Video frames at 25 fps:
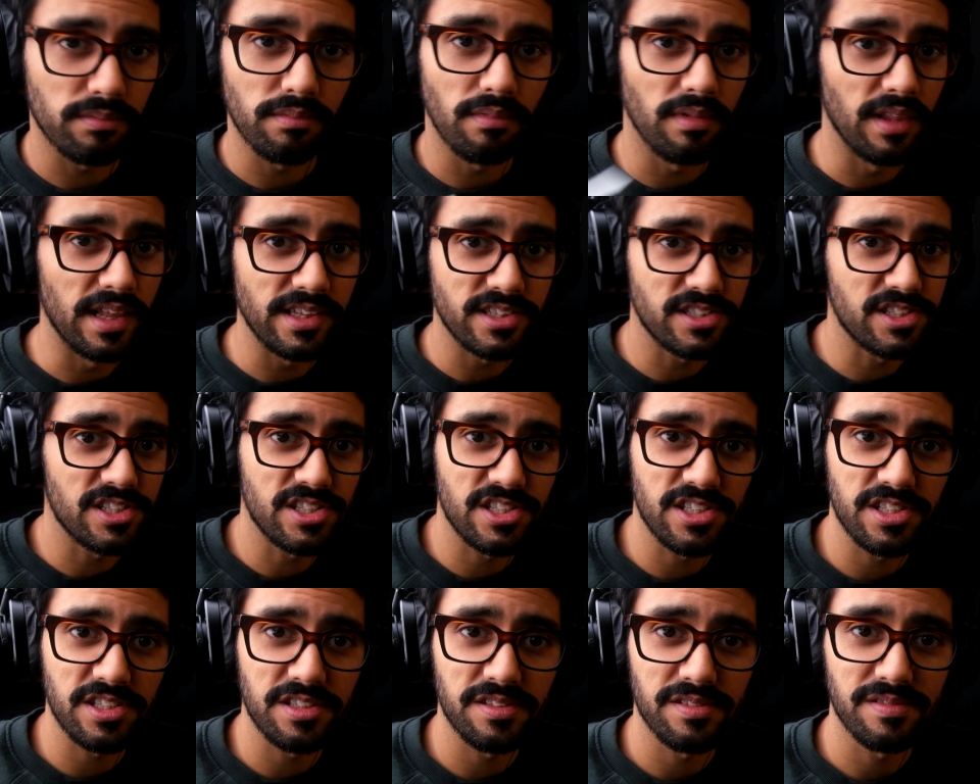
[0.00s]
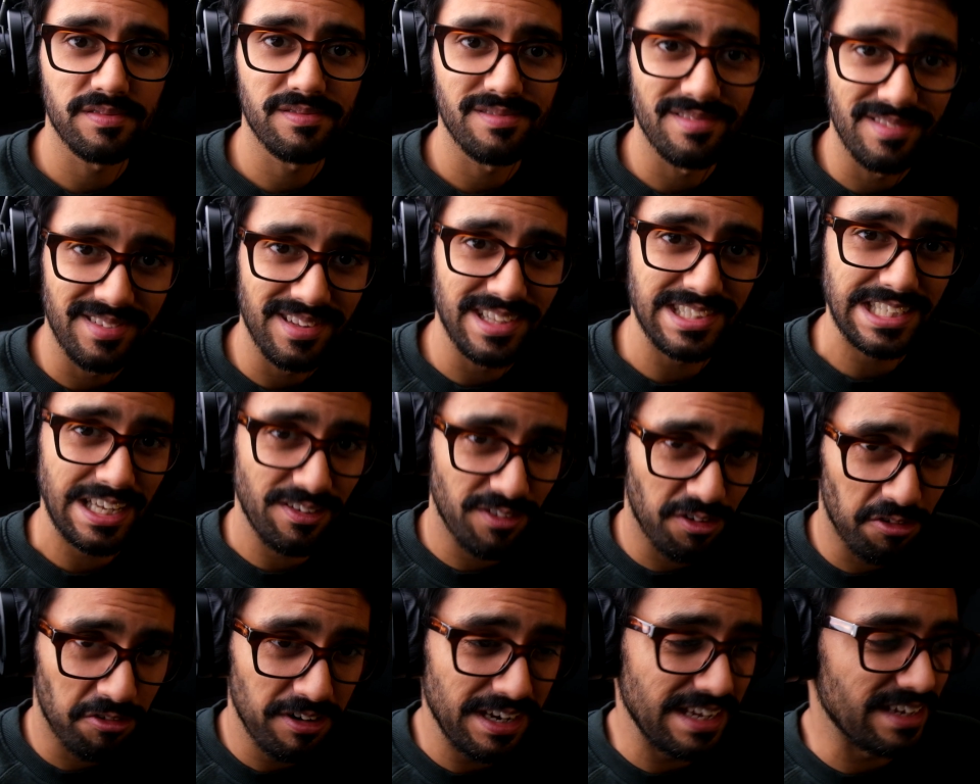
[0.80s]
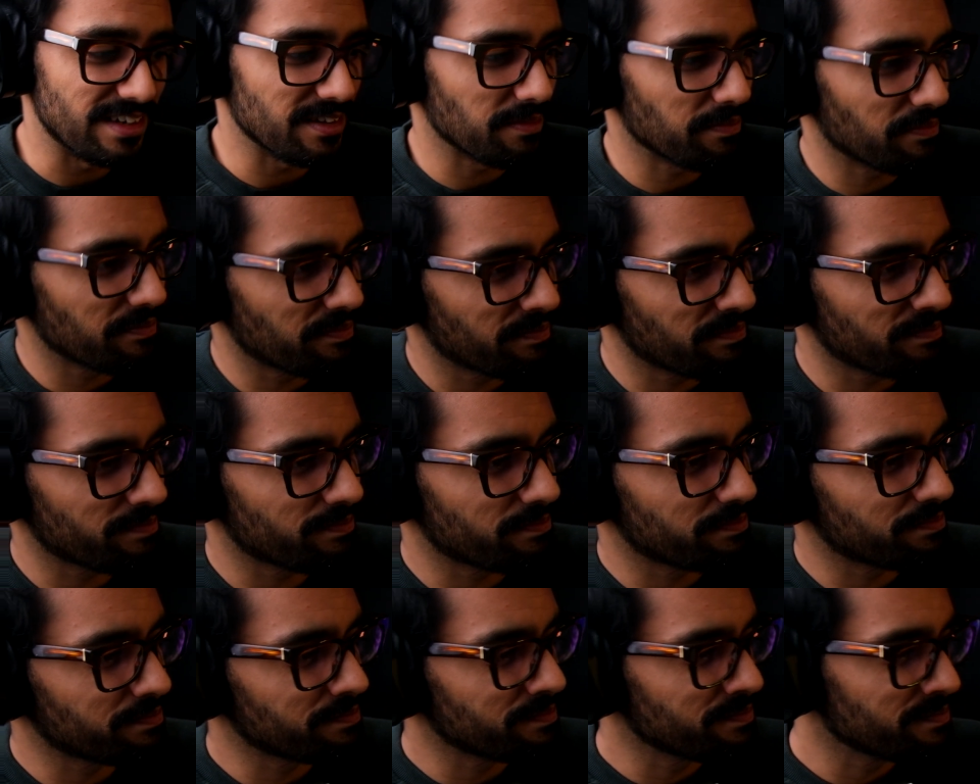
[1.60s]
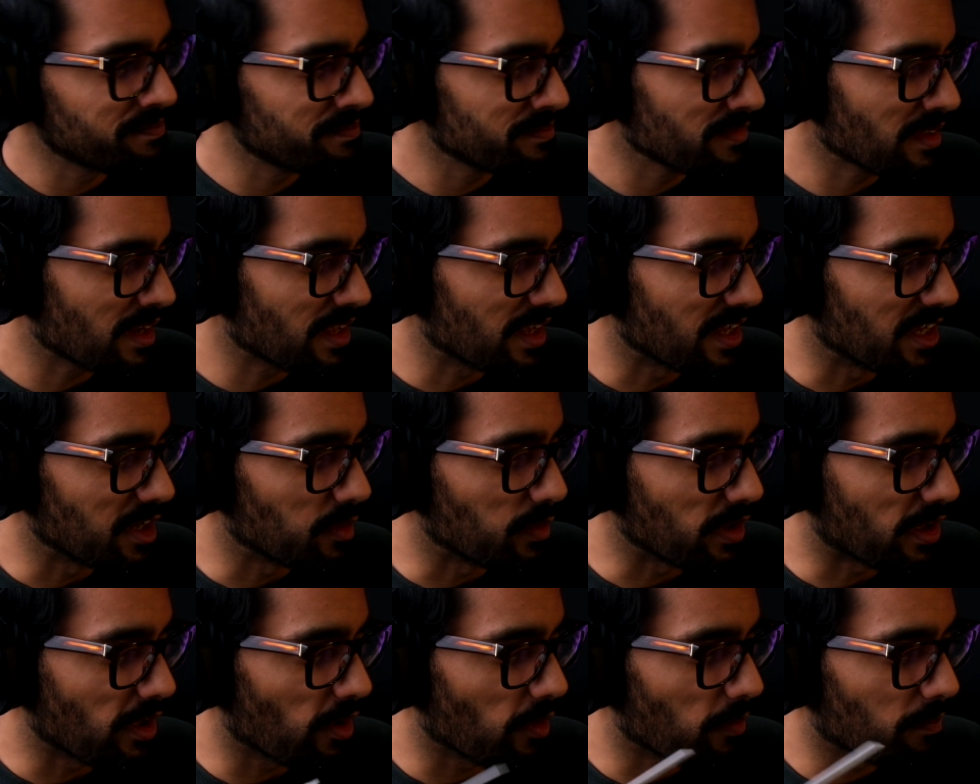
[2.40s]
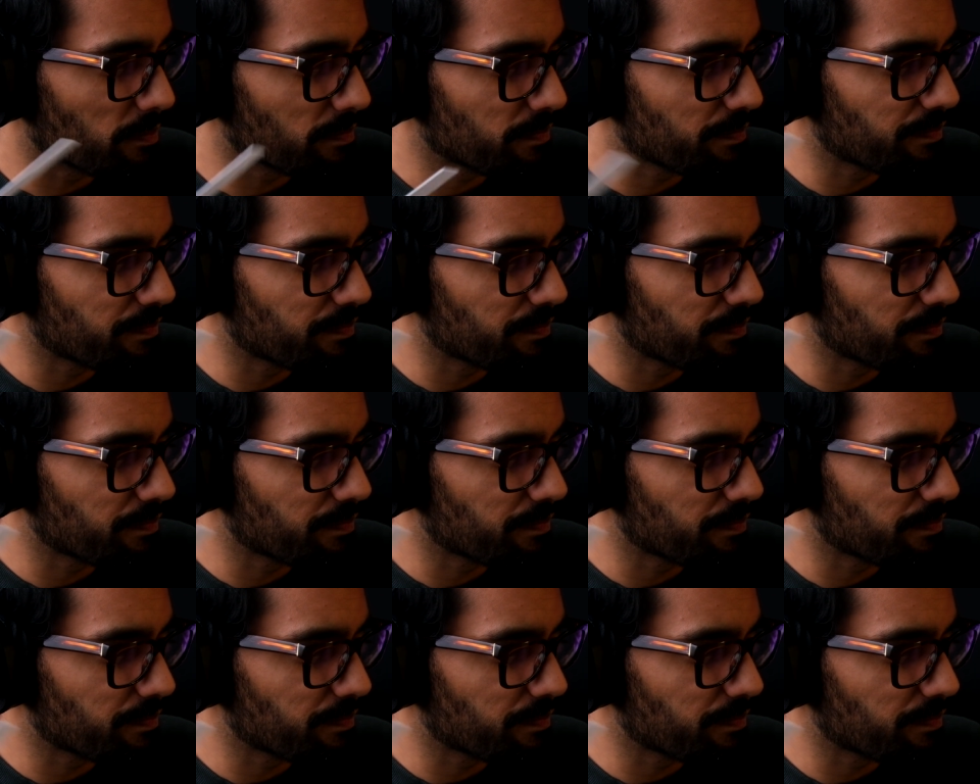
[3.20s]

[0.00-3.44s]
Let's have a read. Here we go.